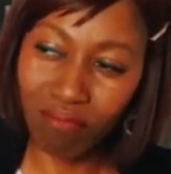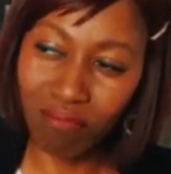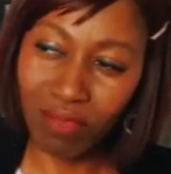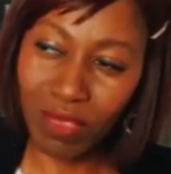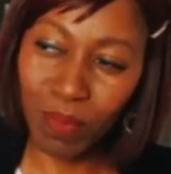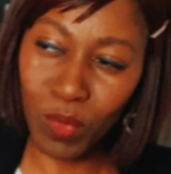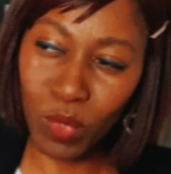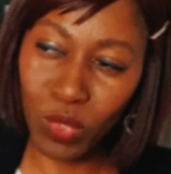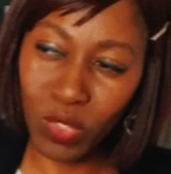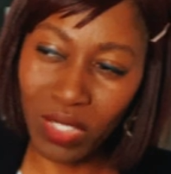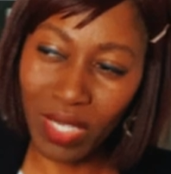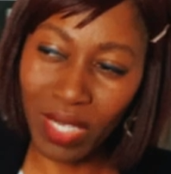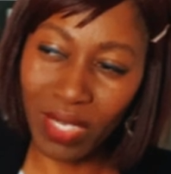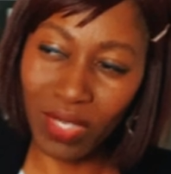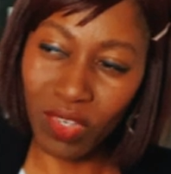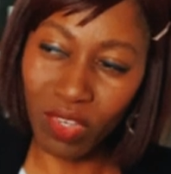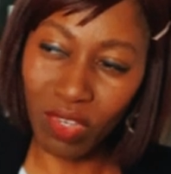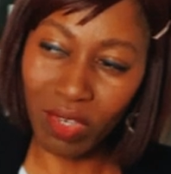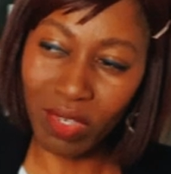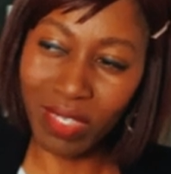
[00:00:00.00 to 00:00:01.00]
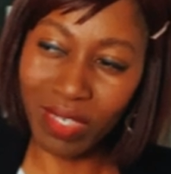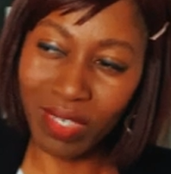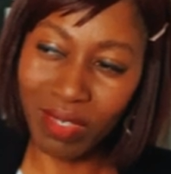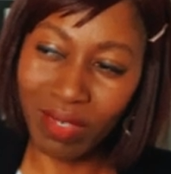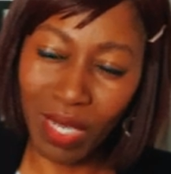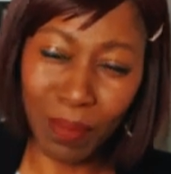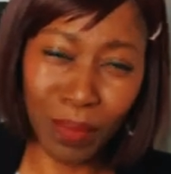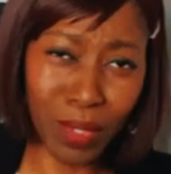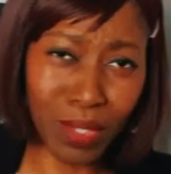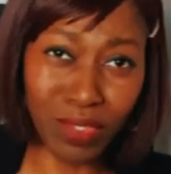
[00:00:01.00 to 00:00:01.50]
the Most High God.
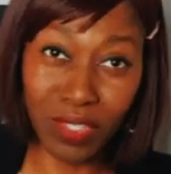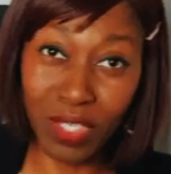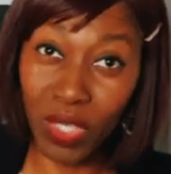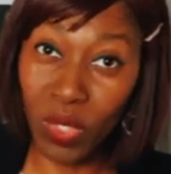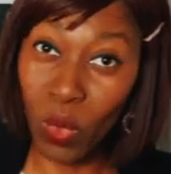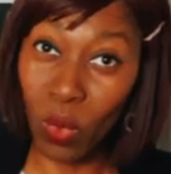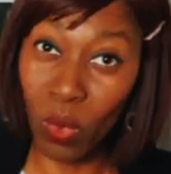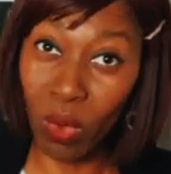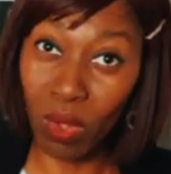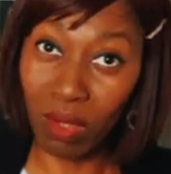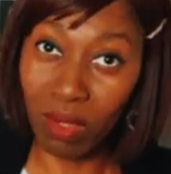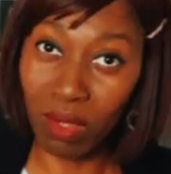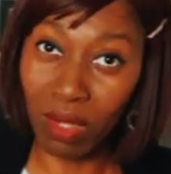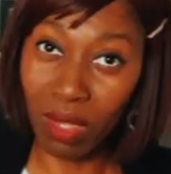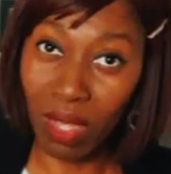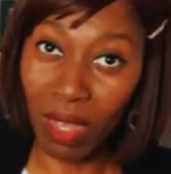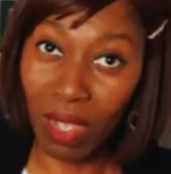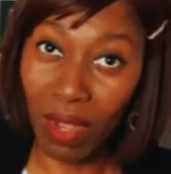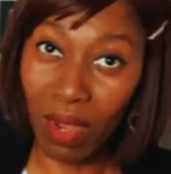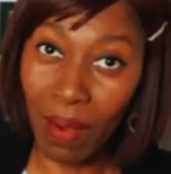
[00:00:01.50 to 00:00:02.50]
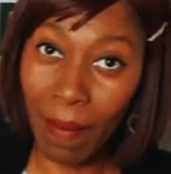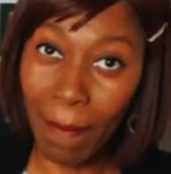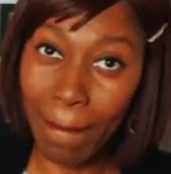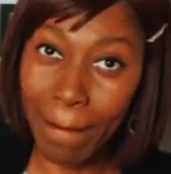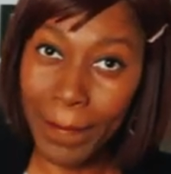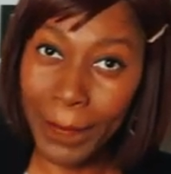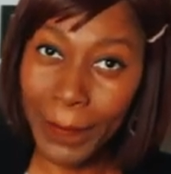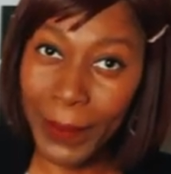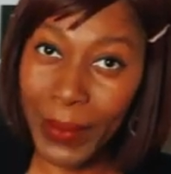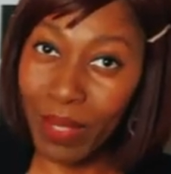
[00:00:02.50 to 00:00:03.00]
I'm not saying all,
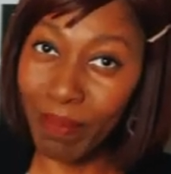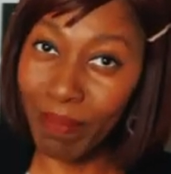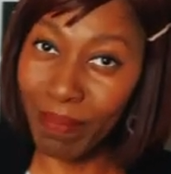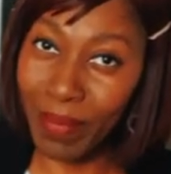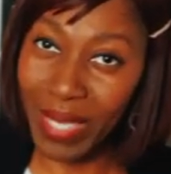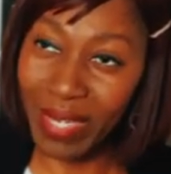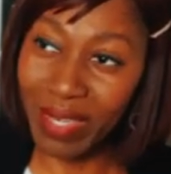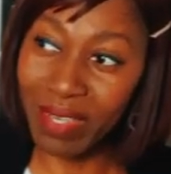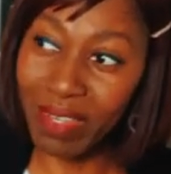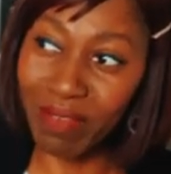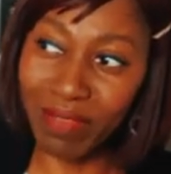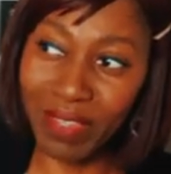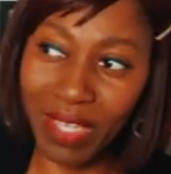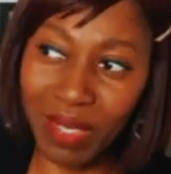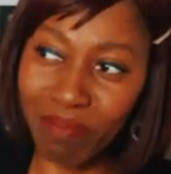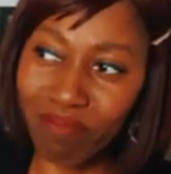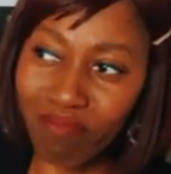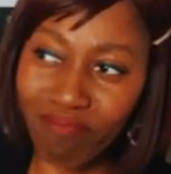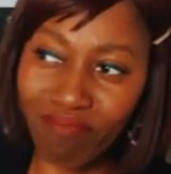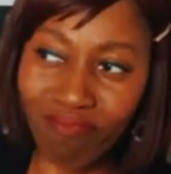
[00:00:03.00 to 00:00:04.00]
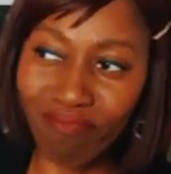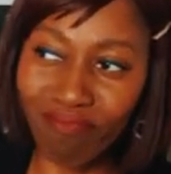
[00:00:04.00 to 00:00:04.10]
but many of them.